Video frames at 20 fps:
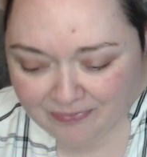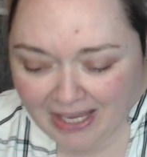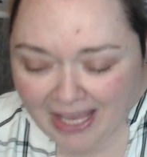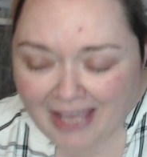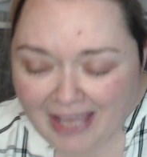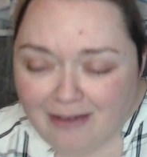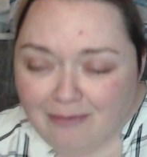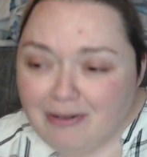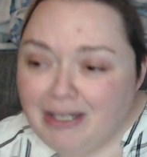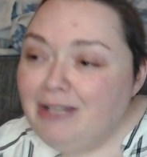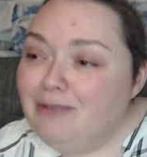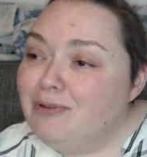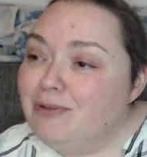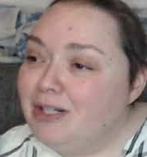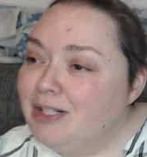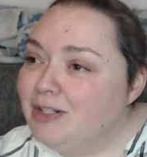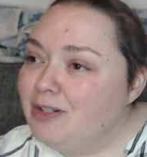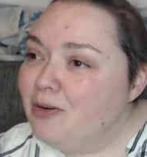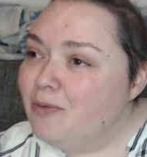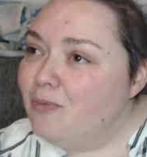I really
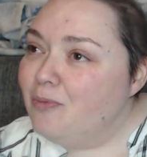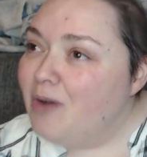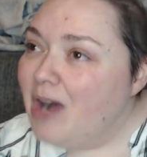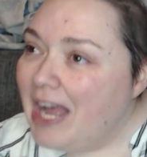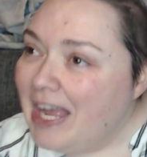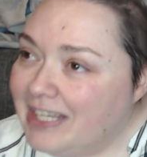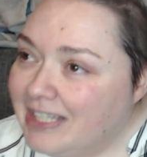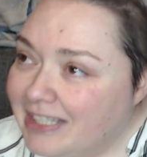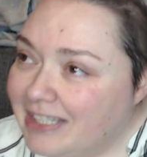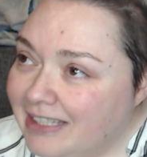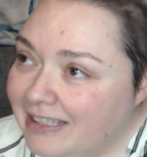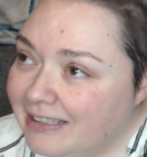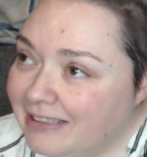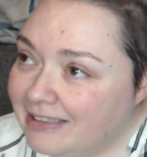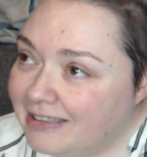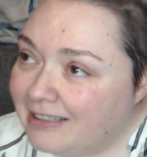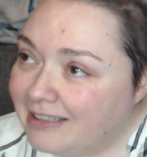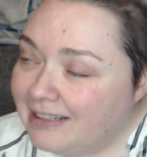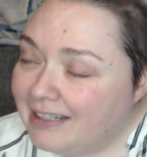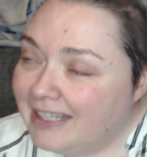want to know why
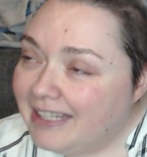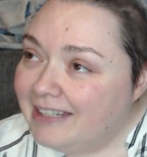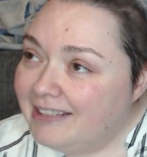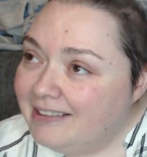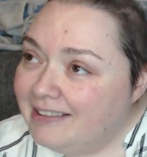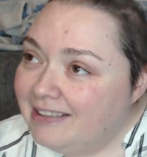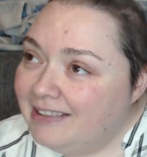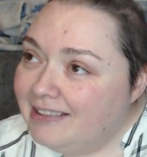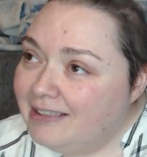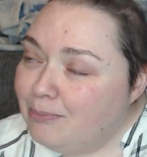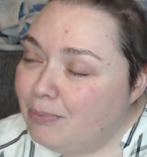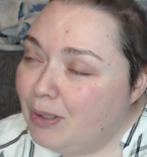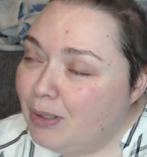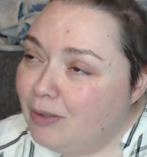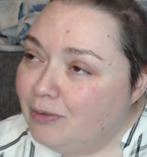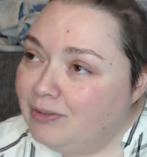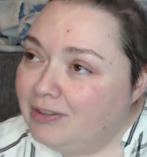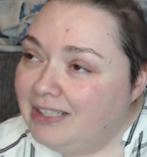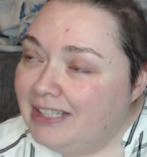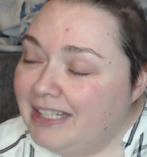the lady, the
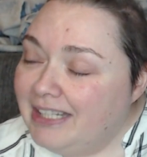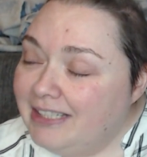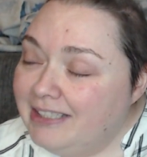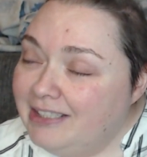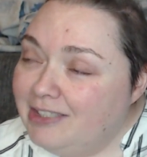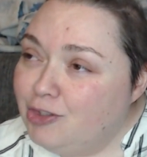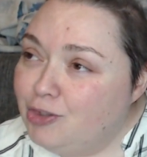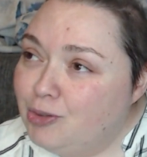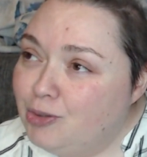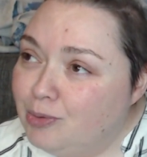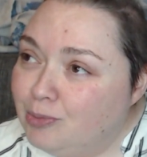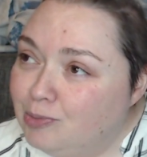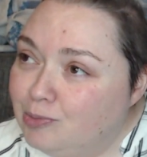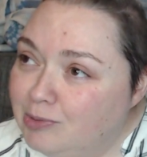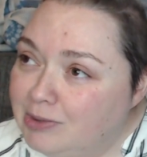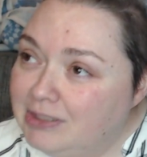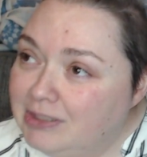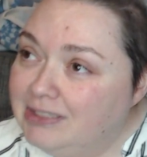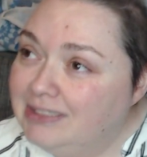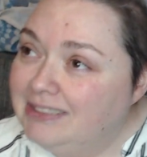blonde lady,
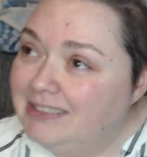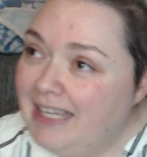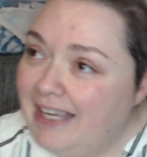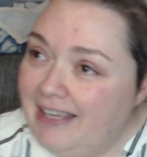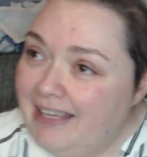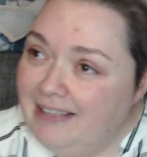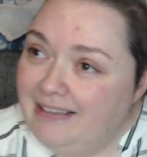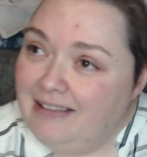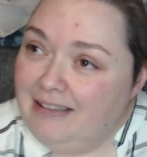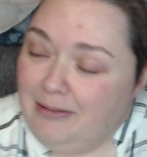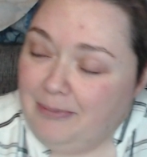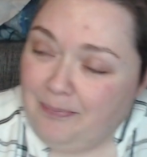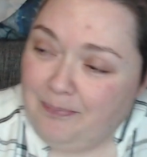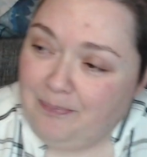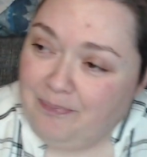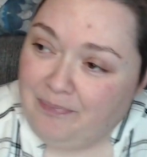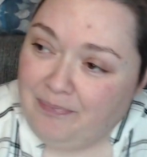chose Seth